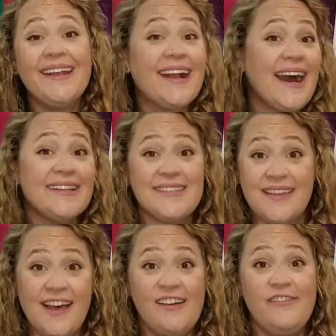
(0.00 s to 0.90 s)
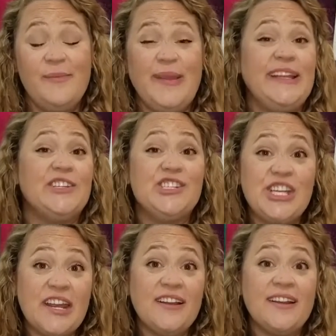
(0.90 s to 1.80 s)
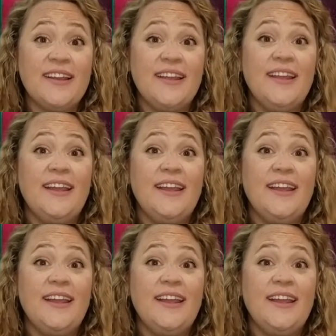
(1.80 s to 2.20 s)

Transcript: God's love being shared